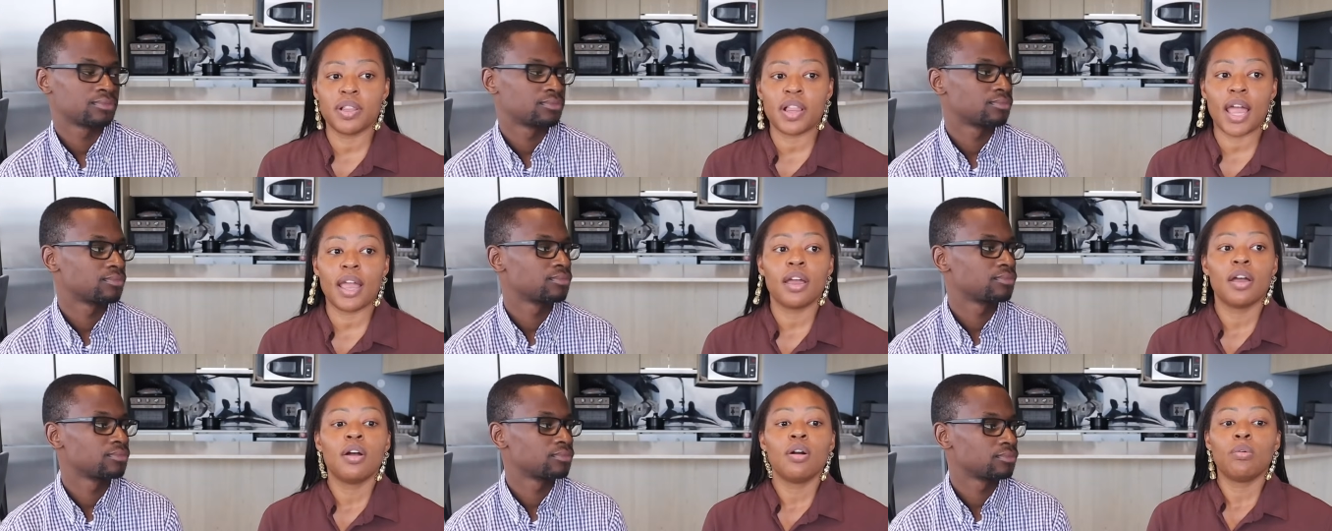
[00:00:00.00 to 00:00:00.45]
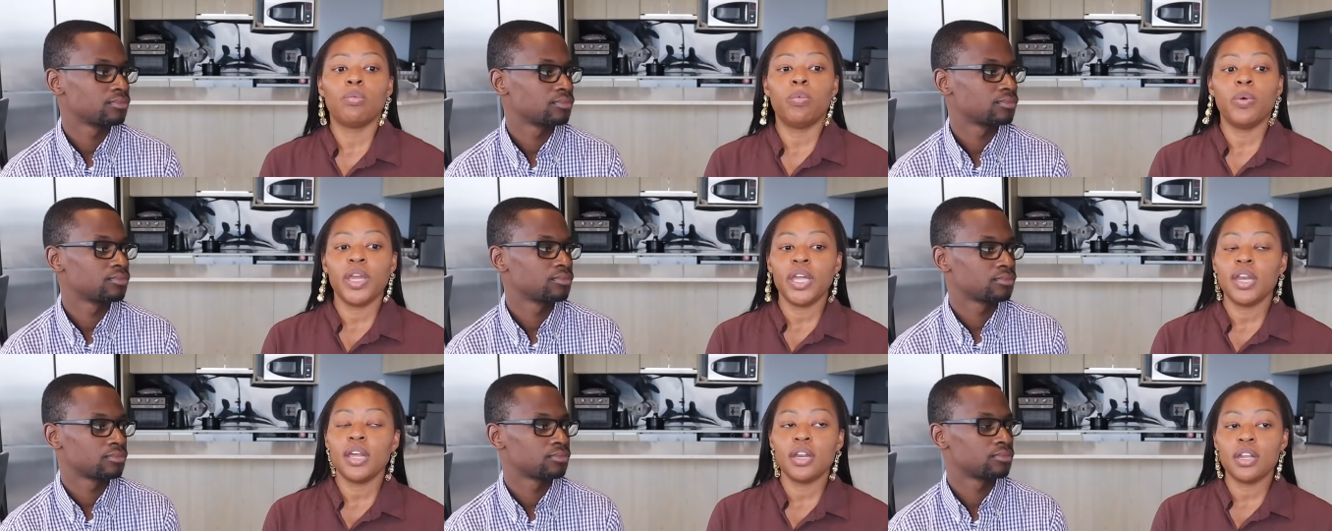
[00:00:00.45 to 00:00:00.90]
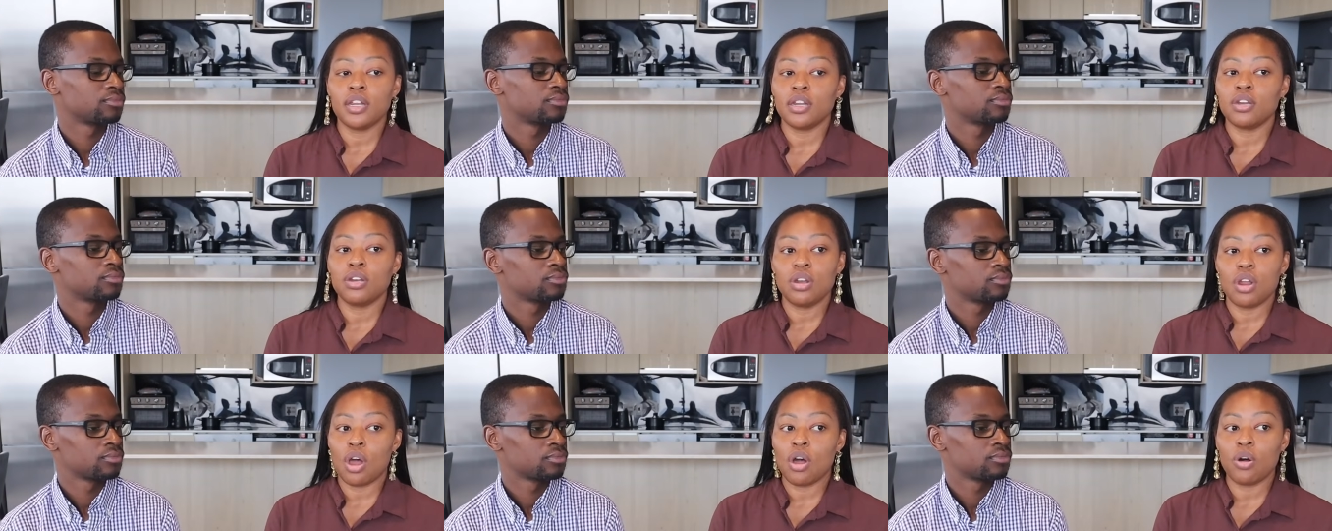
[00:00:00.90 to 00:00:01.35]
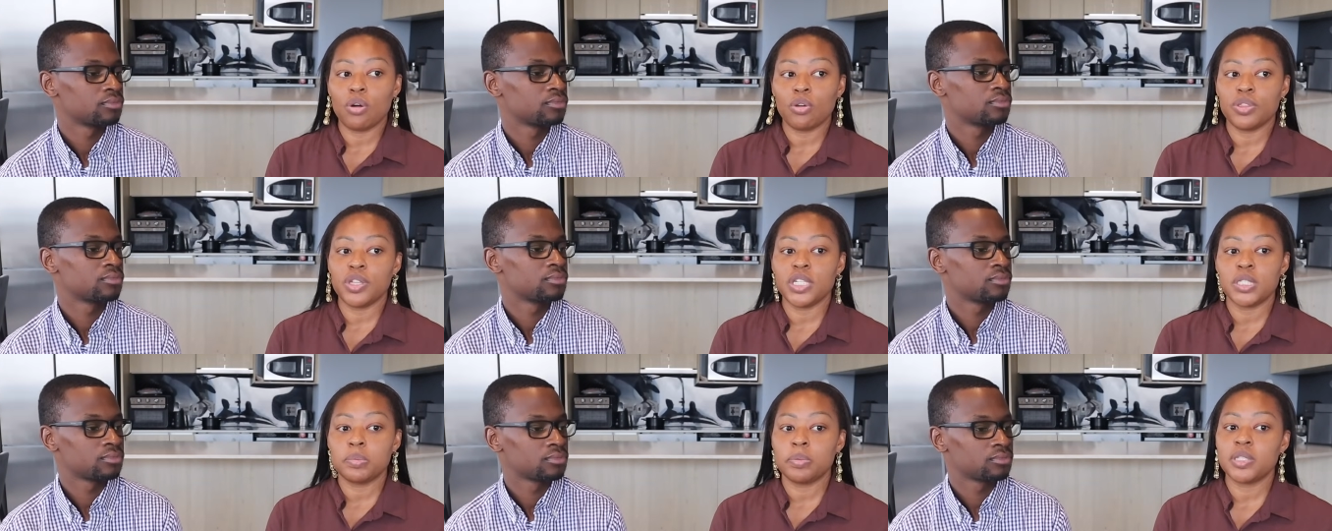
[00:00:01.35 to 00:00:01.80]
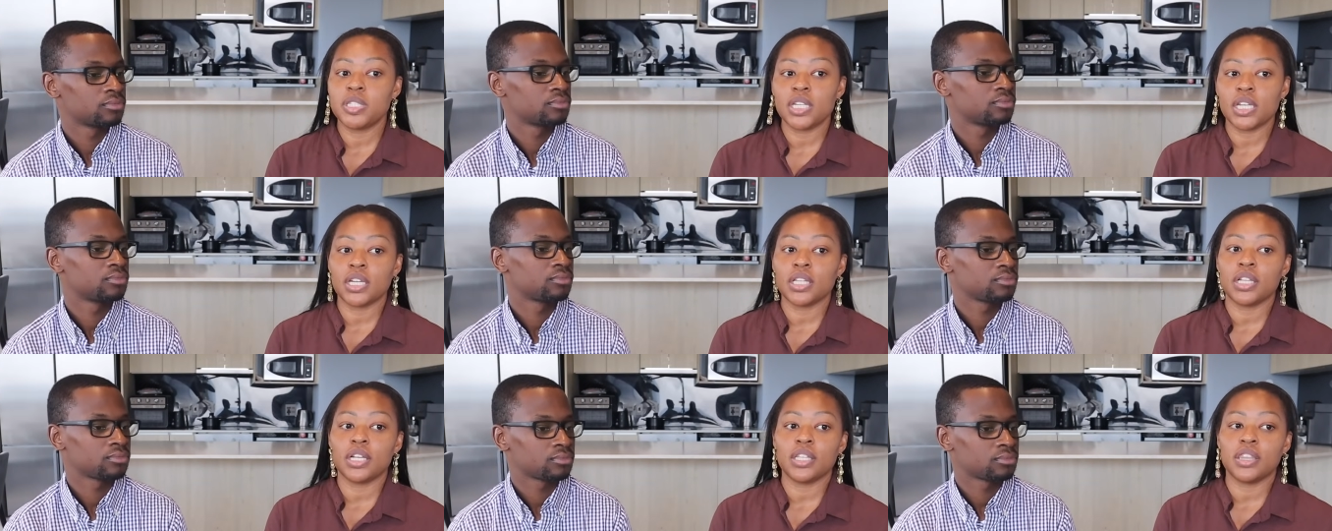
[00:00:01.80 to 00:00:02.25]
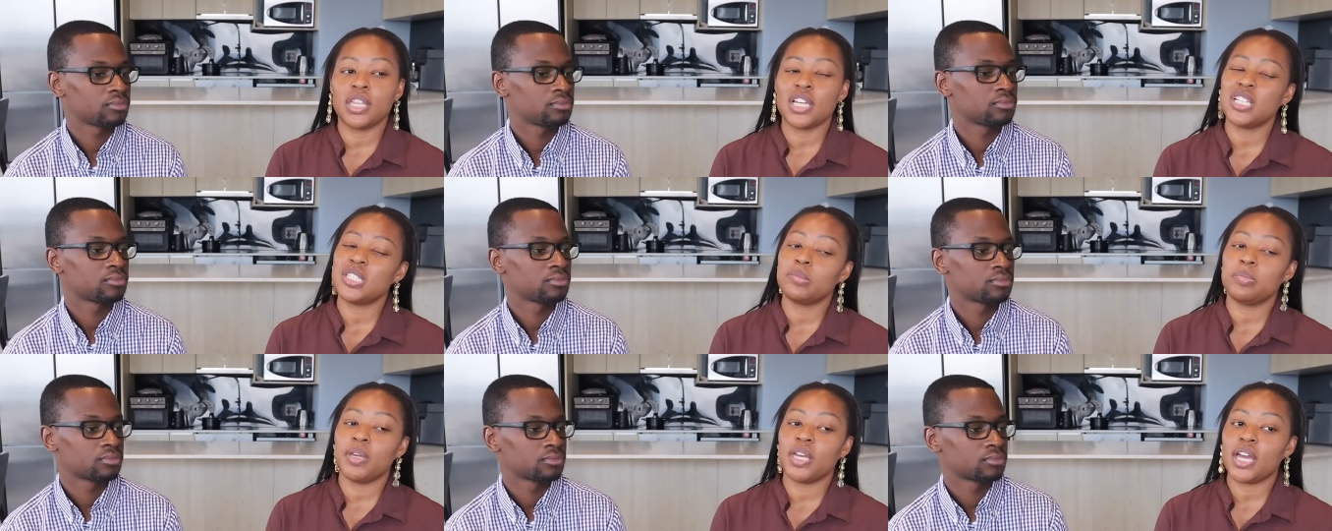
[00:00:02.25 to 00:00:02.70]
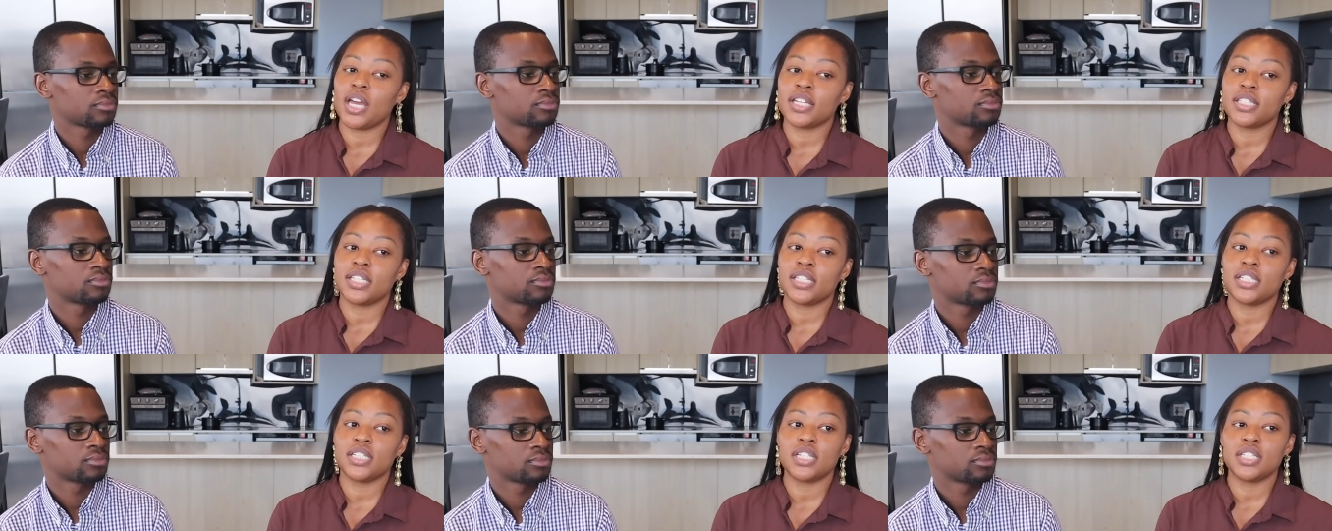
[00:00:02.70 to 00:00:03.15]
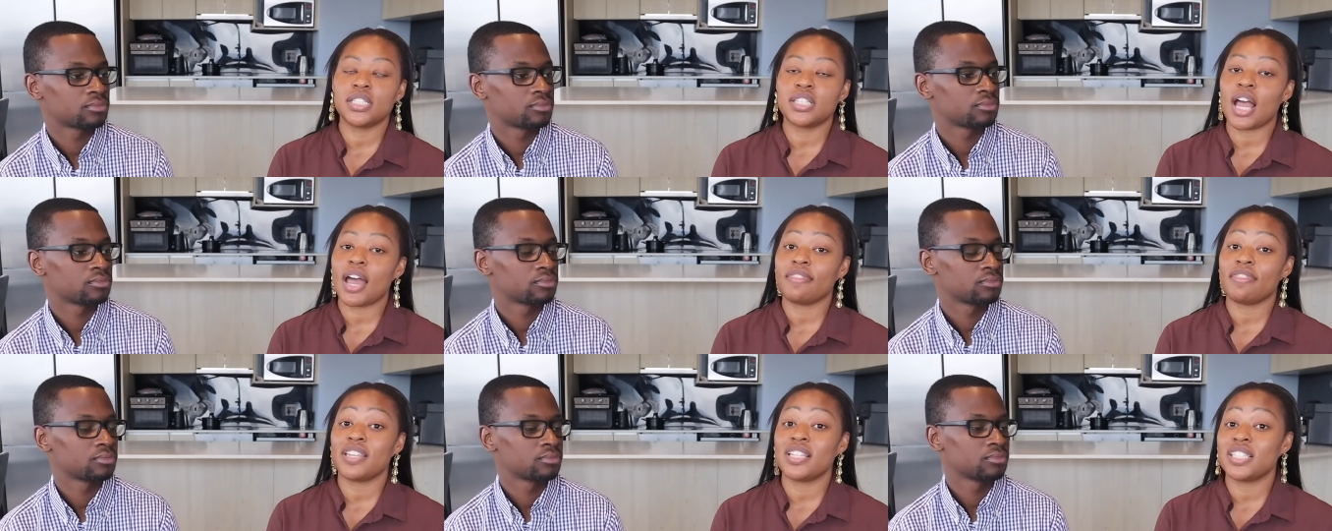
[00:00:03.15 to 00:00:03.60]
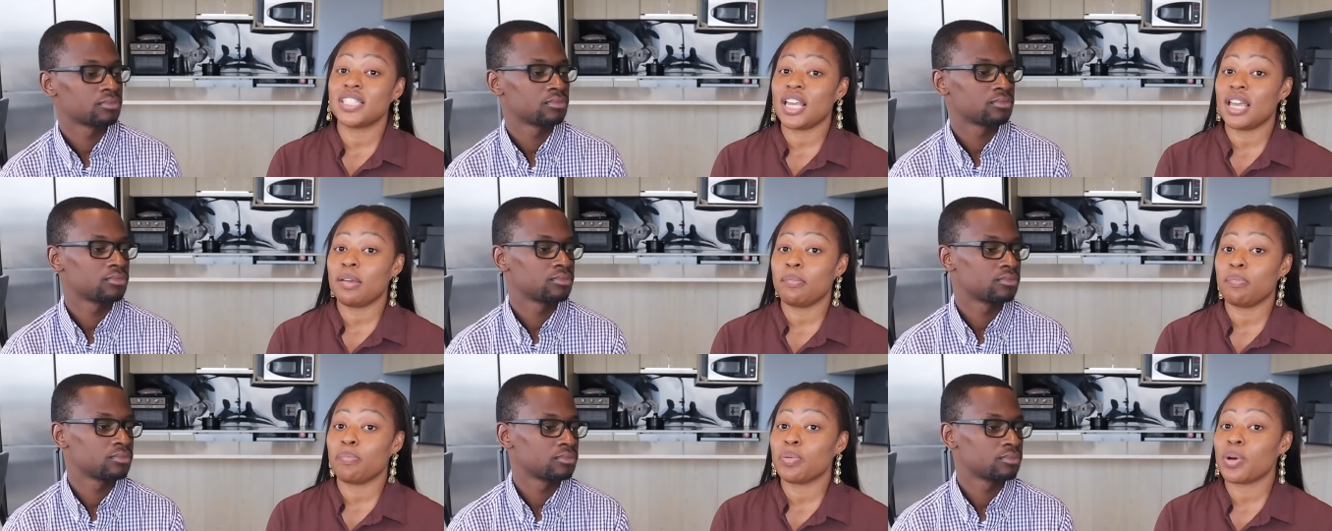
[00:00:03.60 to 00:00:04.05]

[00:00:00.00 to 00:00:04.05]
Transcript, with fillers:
Speaker 1: Like we didn't know these particular things because it's just not the same